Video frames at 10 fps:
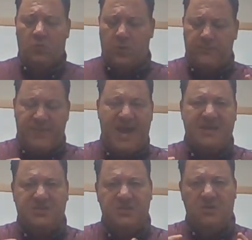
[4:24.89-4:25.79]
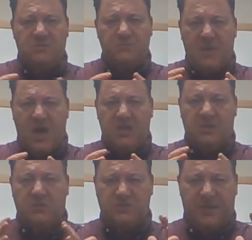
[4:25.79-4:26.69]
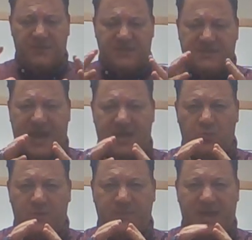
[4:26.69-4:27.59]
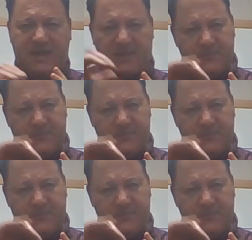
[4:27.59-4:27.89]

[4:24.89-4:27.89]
we're mashing those molecules up, and the tighter we make them,